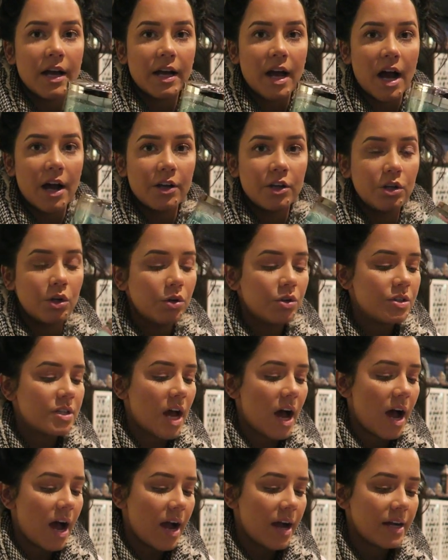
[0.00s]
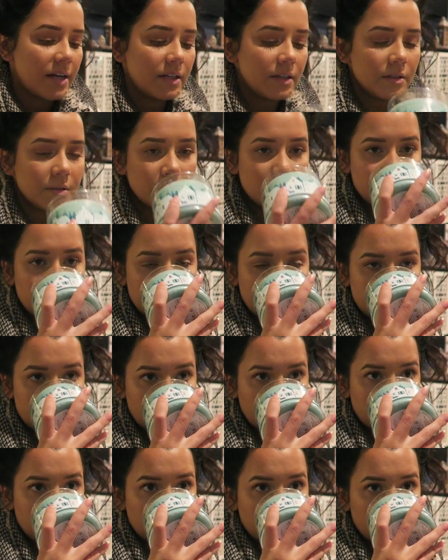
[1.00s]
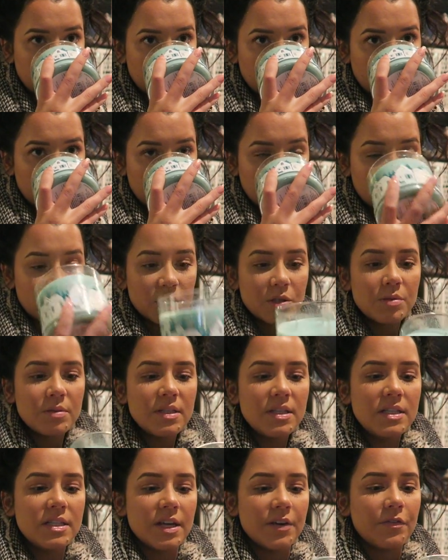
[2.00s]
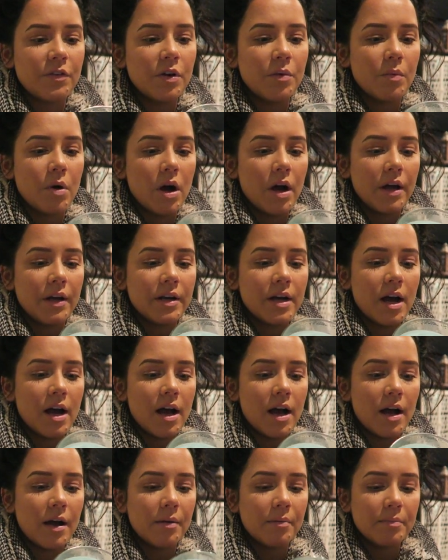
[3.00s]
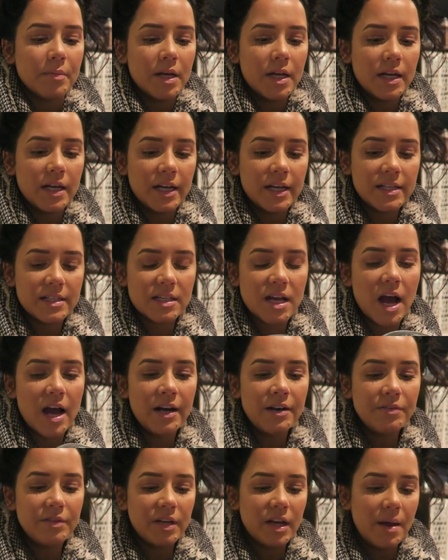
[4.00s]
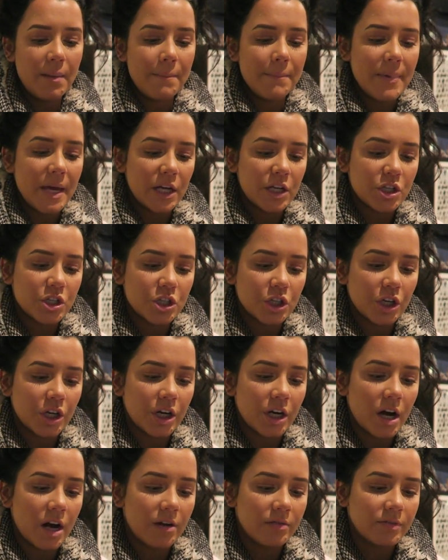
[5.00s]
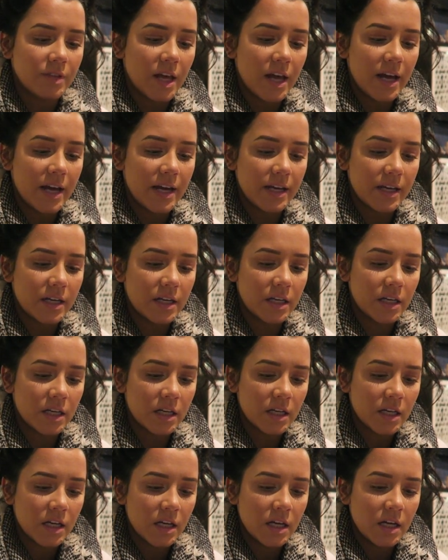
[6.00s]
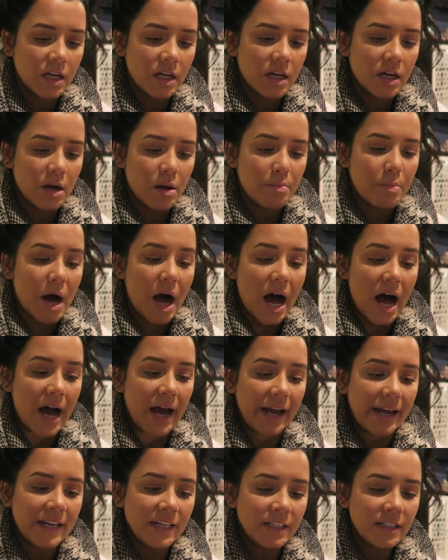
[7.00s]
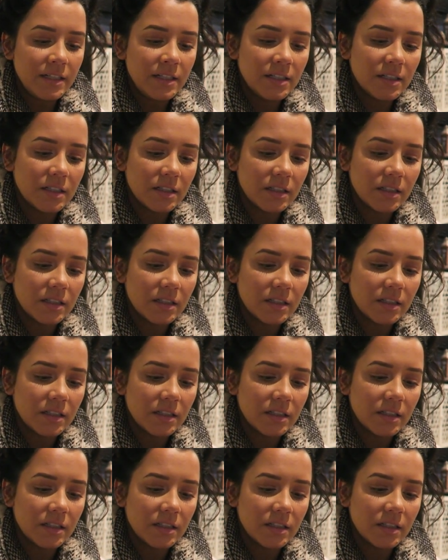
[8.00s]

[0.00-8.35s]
Got Yuletide. This was a different one. Um, it's kind of like a mixture of like pine.